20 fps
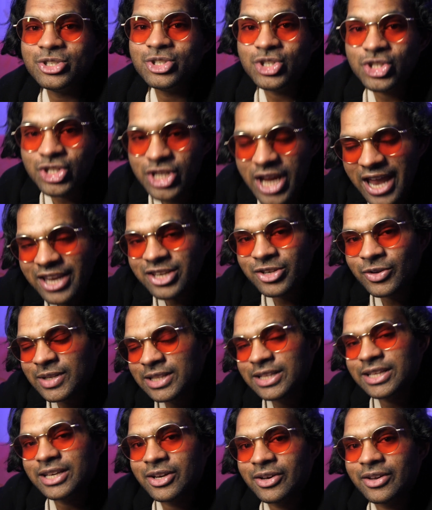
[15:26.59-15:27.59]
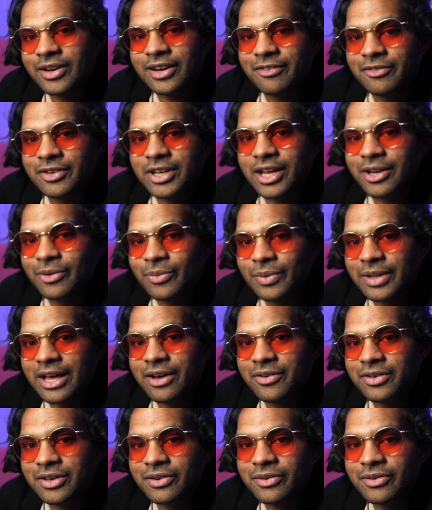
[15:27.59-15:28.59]
couldn't have done it
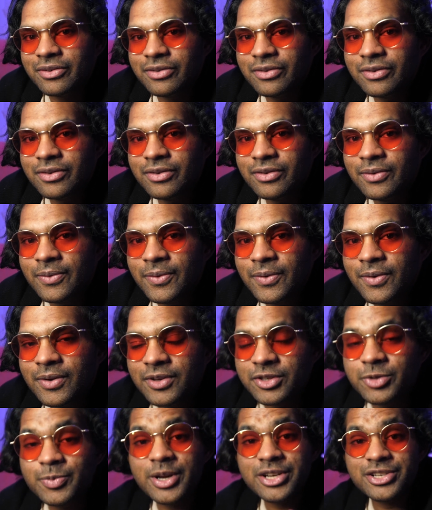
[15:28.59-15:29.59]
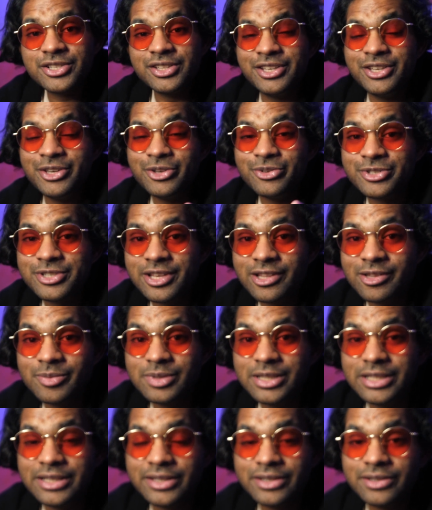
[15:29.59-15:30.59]
without you. Especially you,
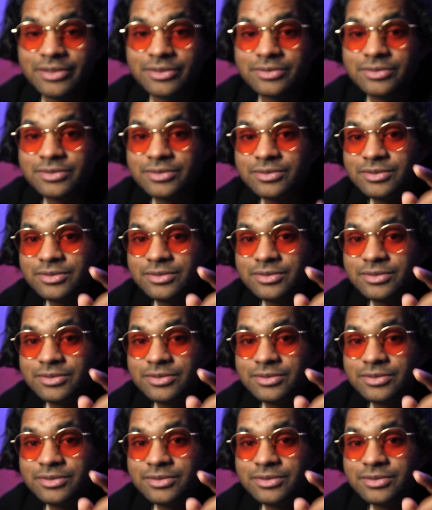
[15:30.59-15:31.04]
Salamolino.